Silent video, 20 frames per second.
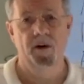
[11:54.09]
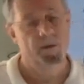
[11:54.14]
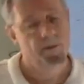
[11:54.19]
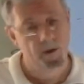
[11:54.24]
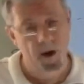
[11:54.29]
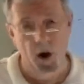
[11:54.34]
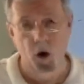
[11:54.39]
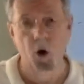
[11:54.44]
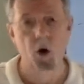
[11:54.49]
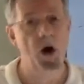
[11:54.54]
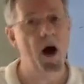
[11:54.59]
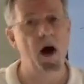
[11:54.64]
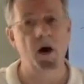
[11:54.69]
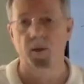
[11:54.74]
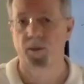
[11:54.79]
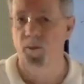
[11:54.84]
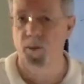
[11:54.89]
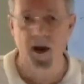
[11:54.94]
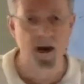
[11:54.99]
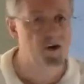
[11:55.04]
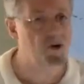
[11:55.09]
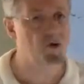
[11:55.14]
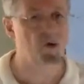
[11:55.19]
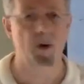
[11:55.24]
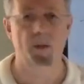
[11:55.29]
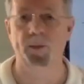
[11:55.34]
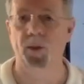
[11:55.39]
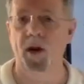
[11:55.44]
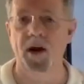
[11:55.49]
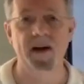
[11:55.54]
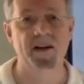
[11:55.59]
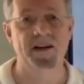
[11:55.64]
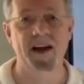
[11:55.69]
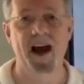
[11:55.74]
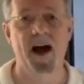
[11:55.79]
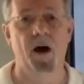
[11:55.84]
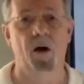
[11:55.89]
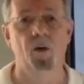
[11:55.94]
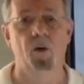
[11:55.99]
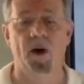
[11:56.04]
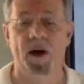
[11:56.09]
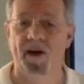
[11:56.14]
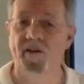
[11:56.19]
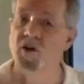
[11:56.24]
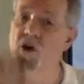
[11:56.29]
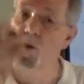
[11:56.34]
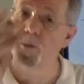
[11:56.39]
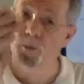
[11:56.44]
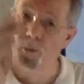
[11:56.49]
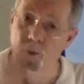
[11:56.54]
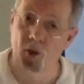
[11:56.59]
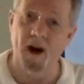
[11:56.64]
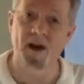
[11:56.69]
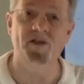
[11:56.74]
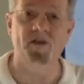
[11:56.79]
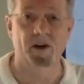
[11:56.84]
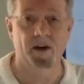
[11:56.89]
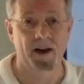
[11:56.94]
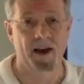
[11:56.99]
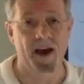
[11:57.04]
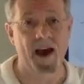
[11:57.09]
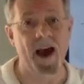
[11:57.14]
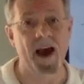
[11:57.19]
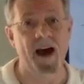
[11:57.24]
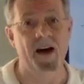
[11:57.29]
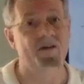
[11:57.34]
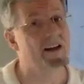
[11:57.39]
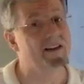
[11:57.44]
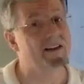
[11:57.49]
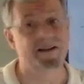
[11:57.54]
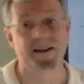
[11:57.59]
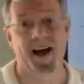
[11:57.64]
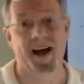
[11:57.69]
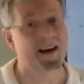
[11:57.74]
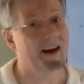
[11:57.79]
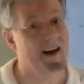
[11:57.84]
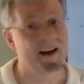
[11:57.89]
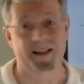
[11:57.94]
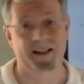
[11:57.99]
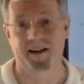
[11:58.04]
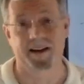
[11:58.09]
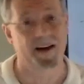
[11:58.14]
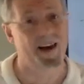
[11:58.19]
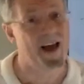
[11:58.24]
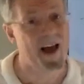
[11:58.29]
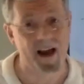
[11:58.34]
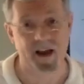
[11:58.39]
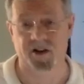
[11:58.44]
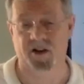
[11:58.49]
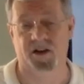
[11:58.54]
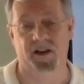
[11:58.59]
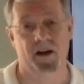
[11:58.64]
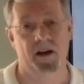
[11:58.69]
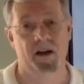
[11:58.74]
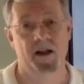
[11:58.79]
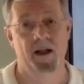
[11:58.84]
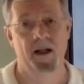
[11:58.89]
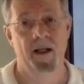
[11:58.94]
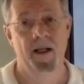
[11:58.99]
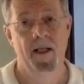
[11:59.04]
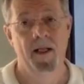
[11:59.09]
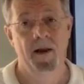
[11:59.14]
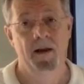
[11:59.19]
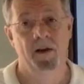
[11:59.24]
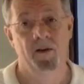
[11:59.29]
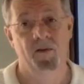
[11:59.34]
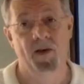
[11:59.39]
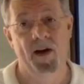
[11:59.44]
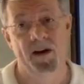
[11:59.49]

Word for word: know how history plays out, whatever you presently have, it's not likely to last. In